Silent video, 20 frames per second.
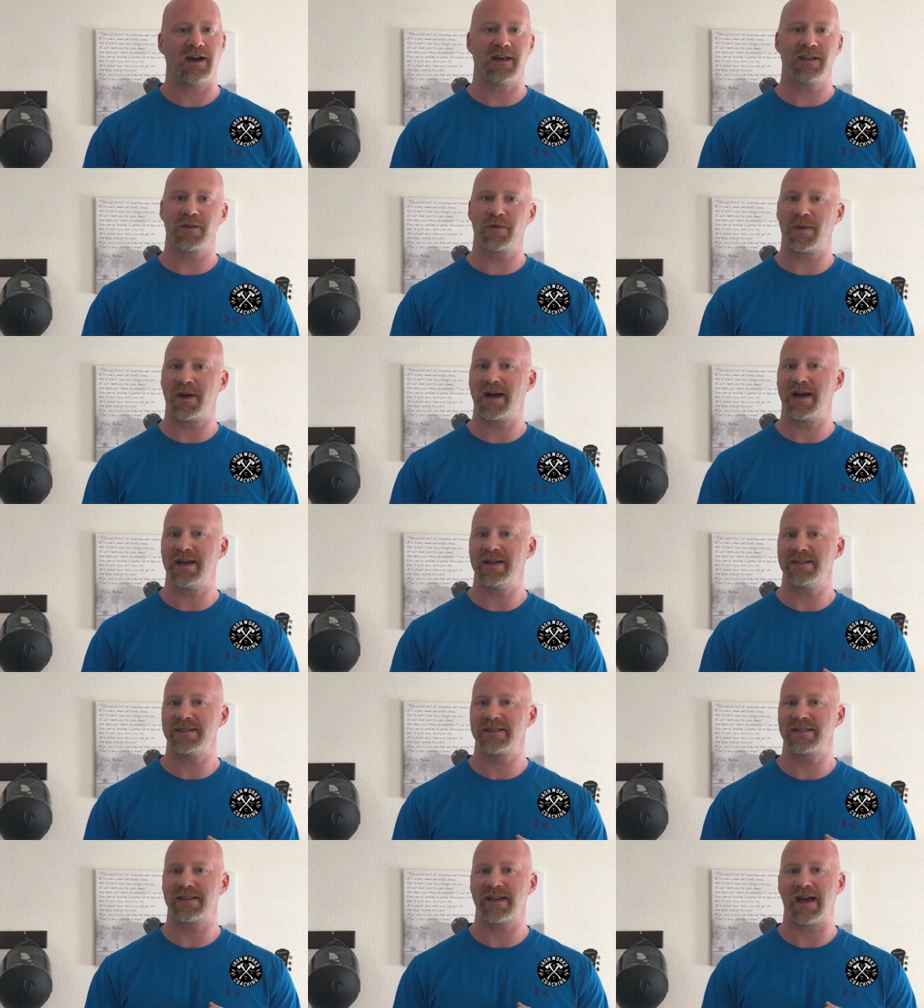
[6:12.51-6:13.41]

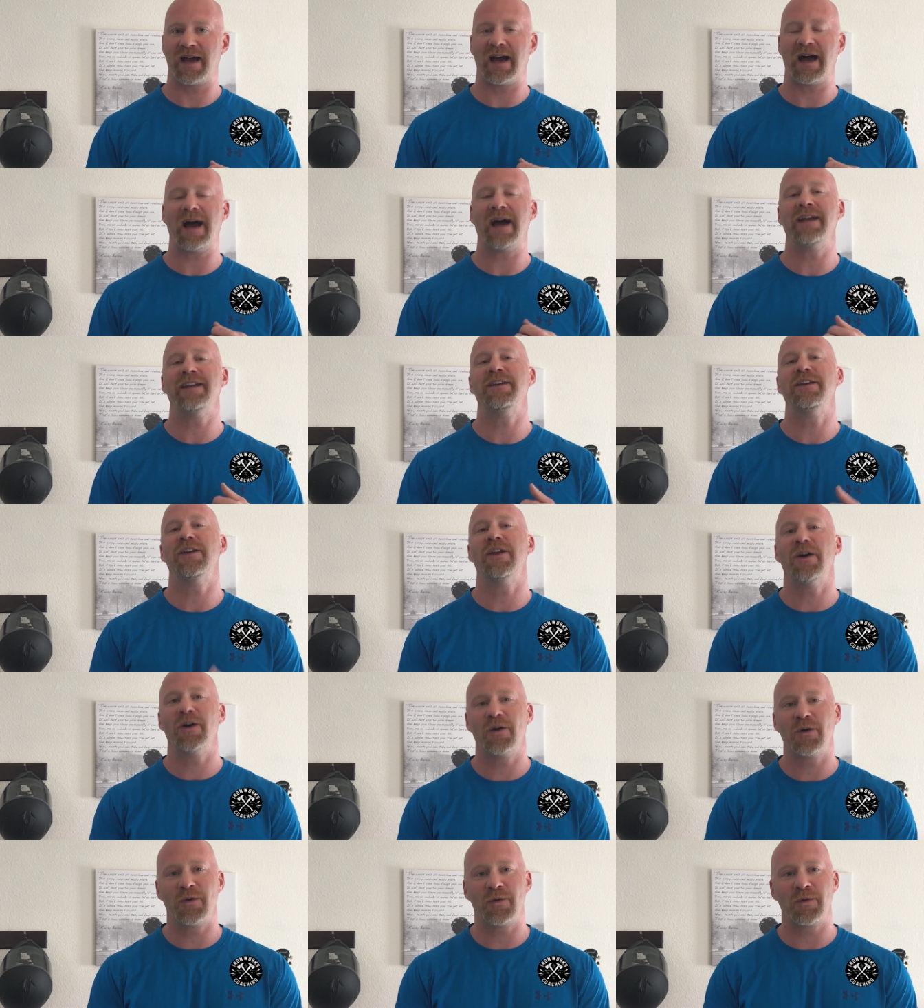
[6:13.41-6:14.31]
Otherwise, I
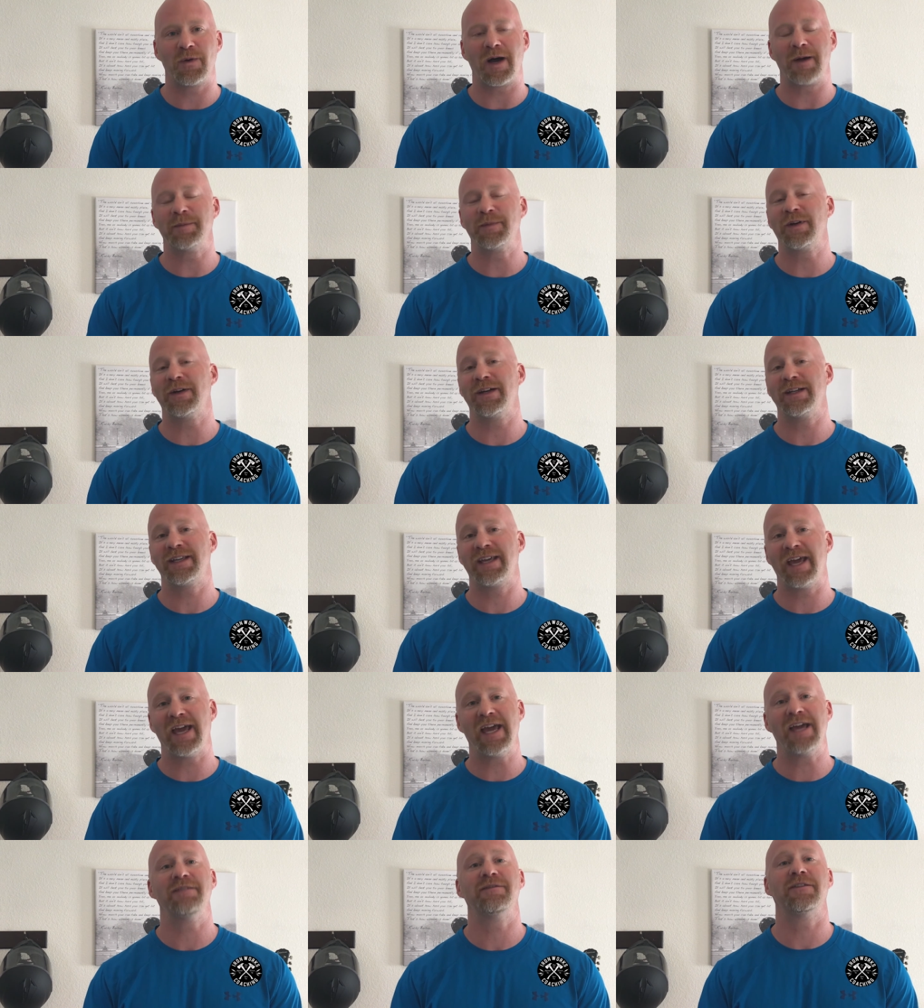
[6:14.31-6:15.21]
know I'm going to
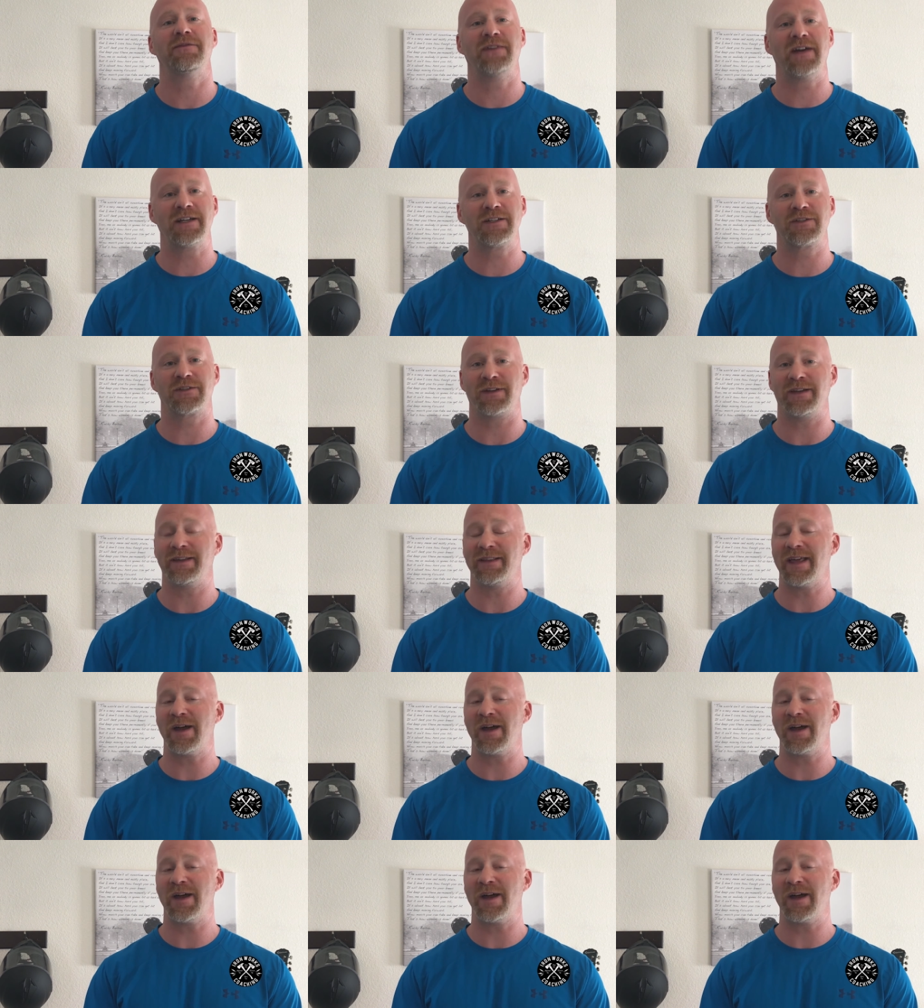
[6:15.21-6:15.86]
cave eventually.